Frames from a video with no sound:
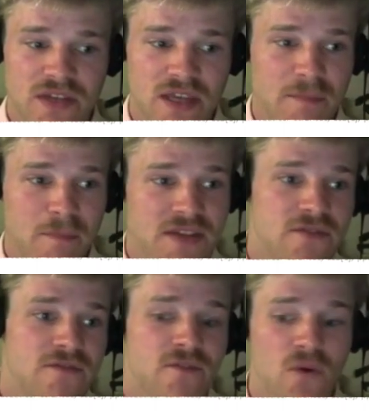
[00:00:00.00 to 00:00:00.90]
see a
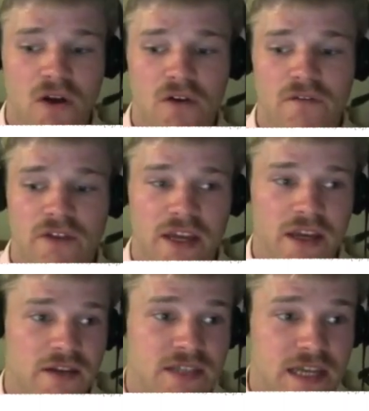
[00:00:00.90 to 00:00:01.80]
massive fall off
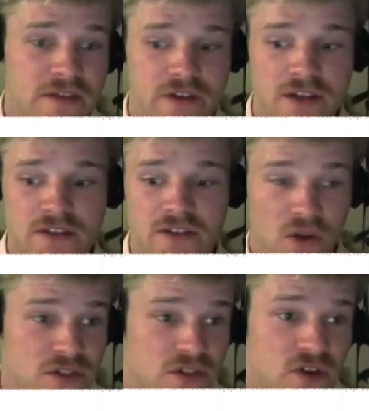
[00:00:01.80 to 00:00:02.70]
in delivered
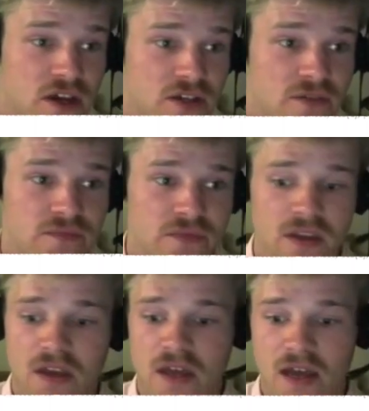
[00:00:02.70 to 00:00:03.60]
concentration.
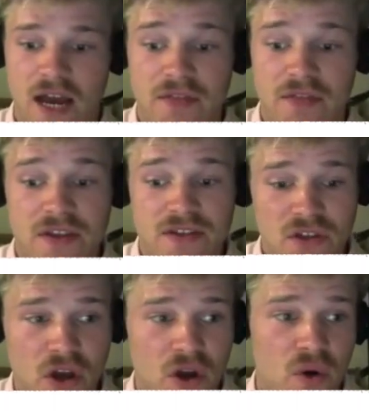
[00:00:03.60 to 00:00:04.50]
And there's
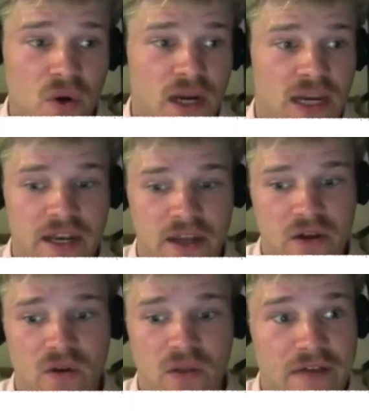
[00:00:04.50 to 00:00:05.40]
no
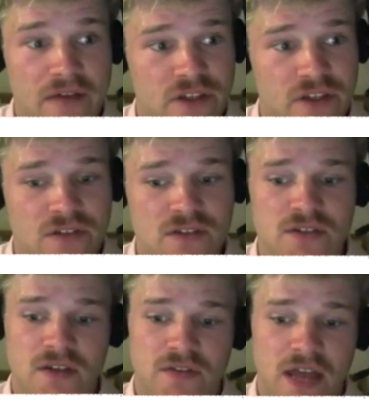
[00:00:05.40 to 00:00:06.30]
clinical evidence
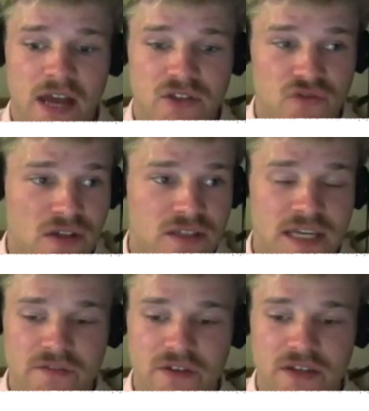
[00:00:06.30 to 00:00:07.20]
that drug
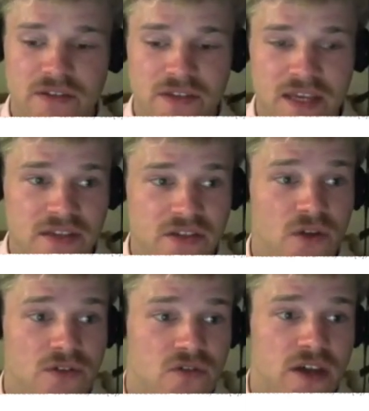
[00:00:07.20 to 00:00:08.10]
delivered in these
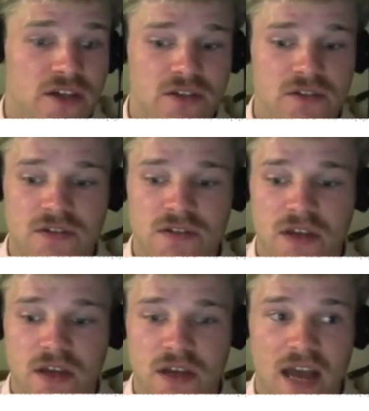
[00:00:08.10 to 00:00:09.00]
concentrations
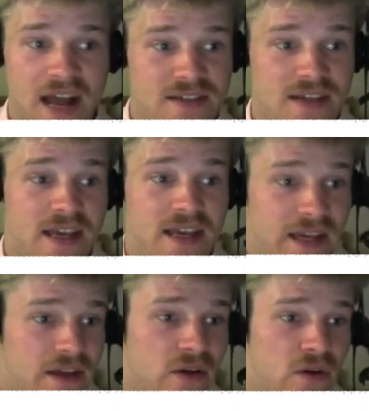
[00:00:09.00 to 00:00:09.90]
has a
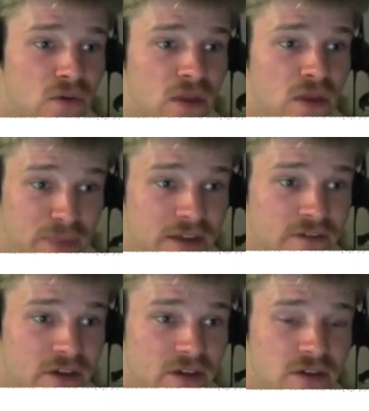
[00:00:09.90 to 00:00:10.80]
clinical
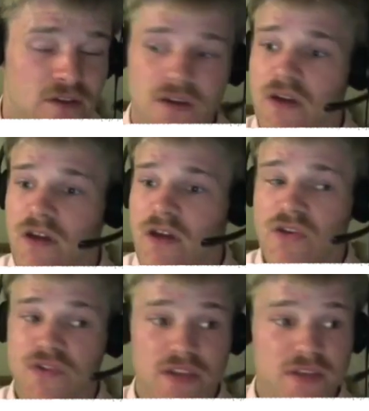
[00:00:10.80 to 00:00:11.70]
benefit.
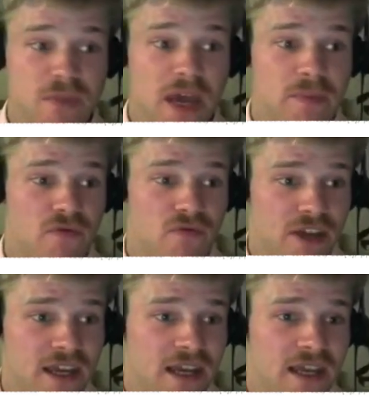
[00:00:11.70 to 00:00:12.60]
So this paper
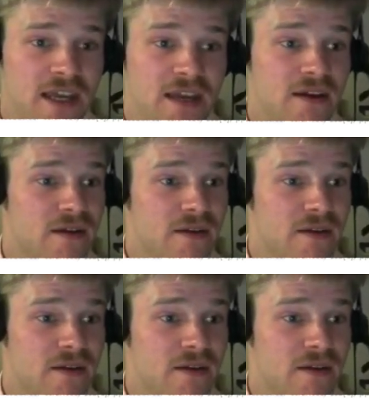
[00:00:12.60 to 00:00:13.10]
really,